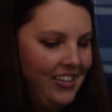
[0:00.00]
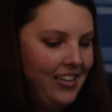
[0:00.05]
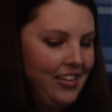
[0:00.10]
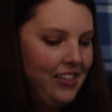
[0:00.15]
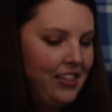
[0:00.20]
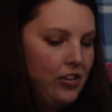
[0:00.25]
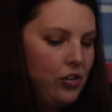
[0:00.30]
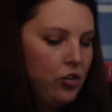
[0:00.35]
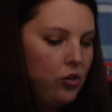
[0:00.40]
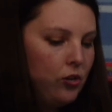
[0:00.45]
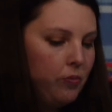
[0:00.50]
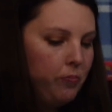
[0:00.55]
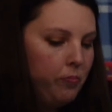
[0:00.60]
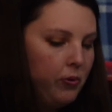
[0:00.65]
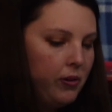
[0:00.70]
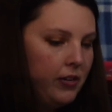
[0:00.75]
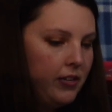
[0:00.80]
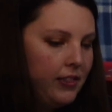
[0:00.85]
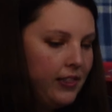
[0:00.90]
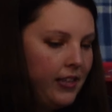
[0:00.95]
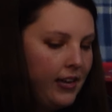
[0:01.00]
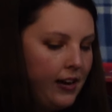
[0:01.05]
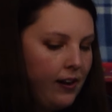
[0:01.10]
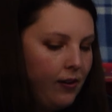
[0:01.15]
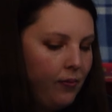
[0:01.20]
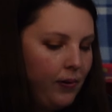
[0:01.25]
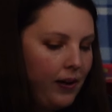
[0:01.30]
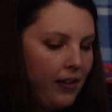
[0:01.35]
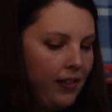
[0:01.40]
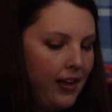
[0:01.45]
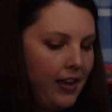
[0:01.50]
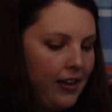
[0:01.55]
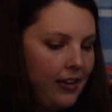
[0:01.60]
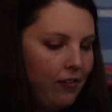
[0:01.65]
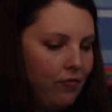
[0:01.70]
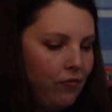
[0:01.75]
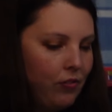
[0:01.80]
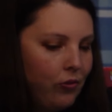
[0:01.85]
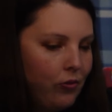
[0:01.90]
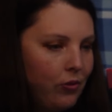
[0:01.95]
And then you can put it there while I
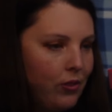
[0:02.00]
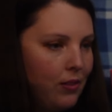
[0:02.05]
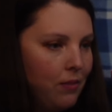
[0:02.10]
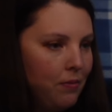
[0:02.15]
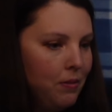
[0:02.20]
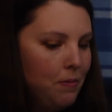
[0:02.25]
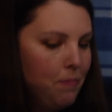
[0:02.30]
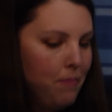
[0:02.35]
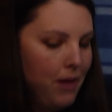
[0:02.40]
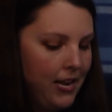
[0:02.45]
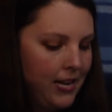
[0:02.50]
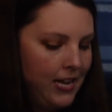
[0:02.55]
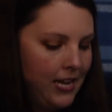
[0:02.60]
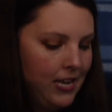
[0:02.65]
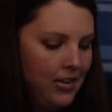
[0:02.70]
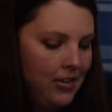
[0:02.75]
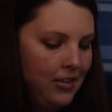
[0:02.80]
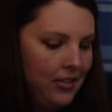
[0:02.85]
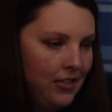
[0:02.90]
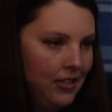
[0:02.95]
give you the money.